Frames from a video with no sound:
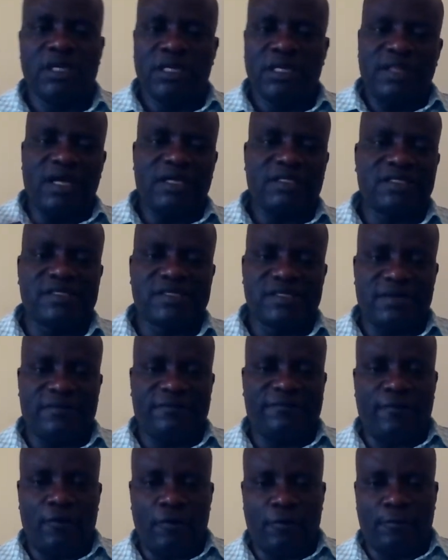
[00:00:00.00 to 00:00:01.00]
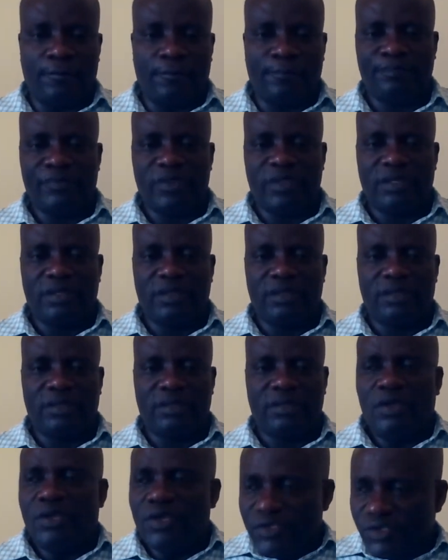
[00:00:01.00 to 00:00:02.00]
That's the form.
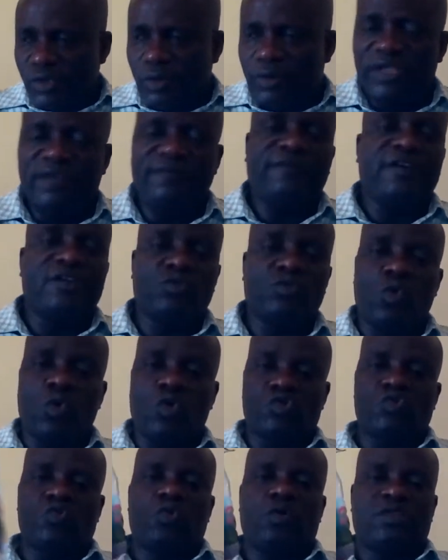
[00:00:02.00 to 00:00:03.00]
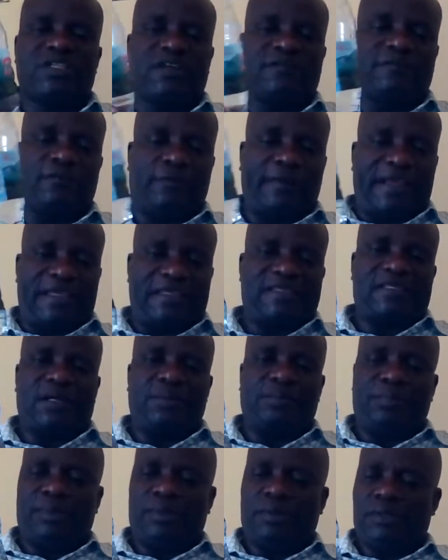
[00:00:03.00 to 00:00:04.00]
So if it was water, for
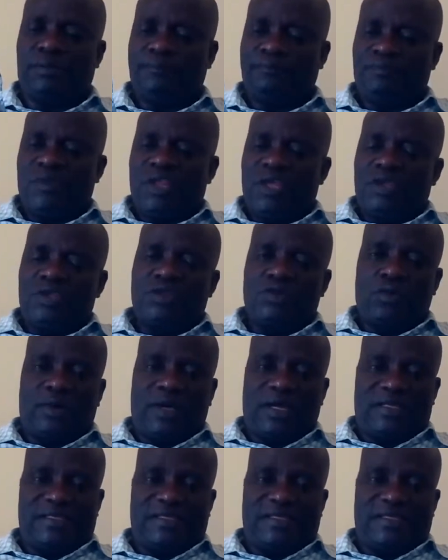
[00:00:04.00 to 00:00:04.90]
example, you can